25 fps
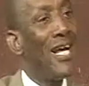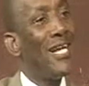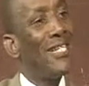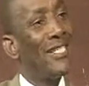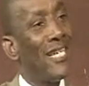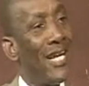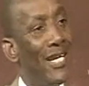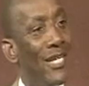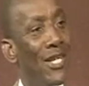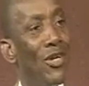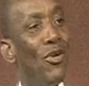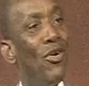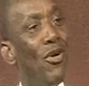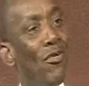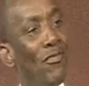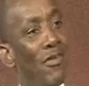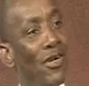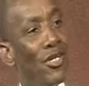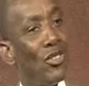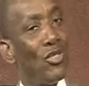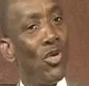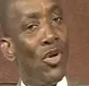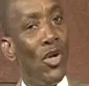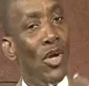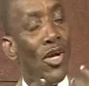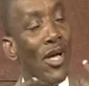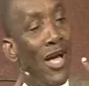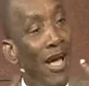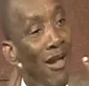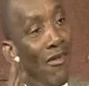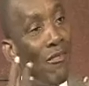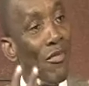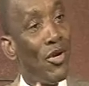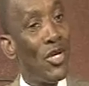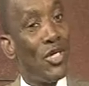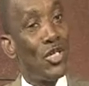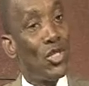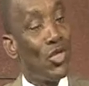and the governed. So
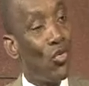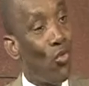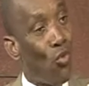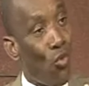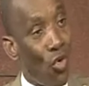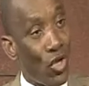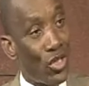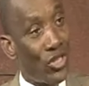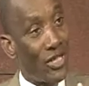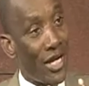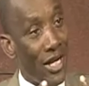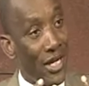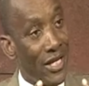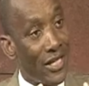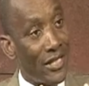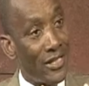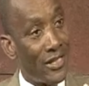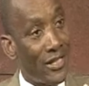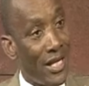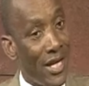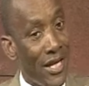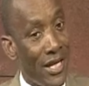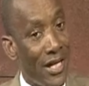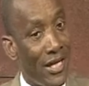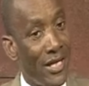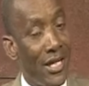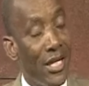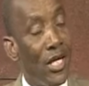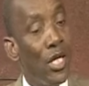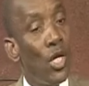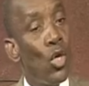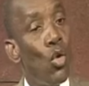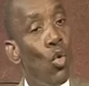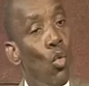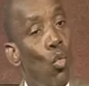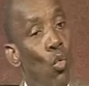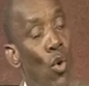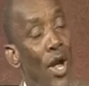everybody's watching and listening. And then
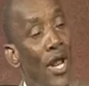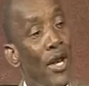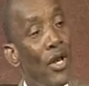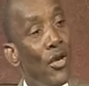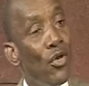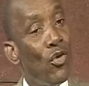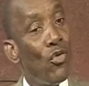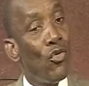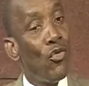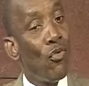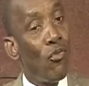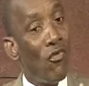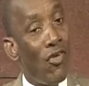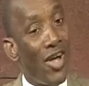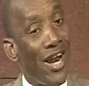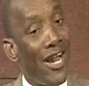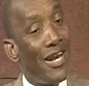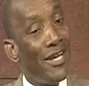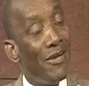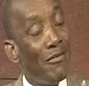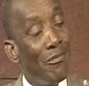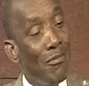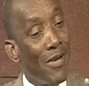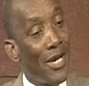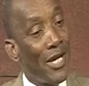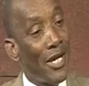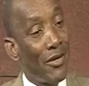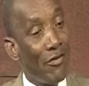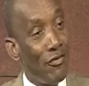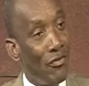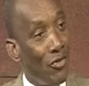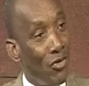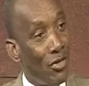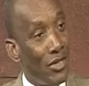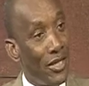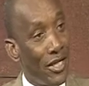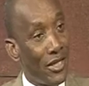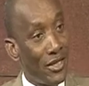when you finally make a vote
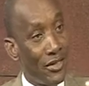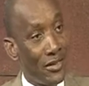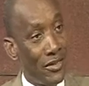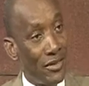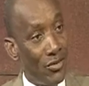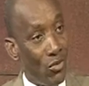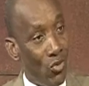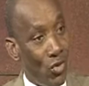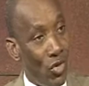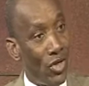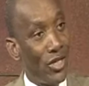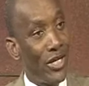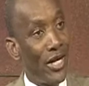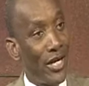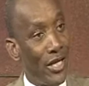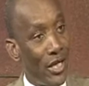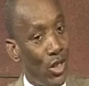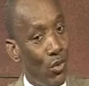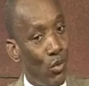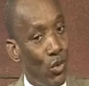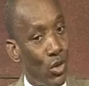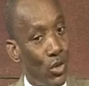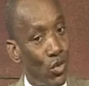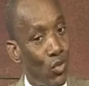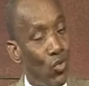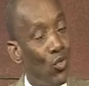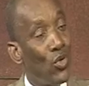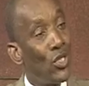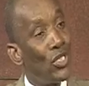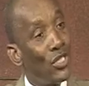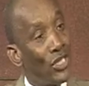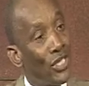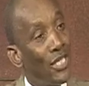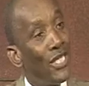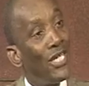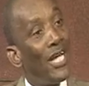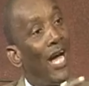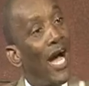that we don't agree with, we
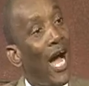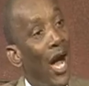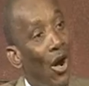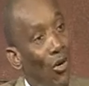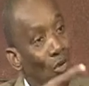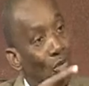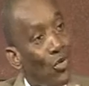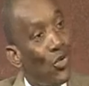see how you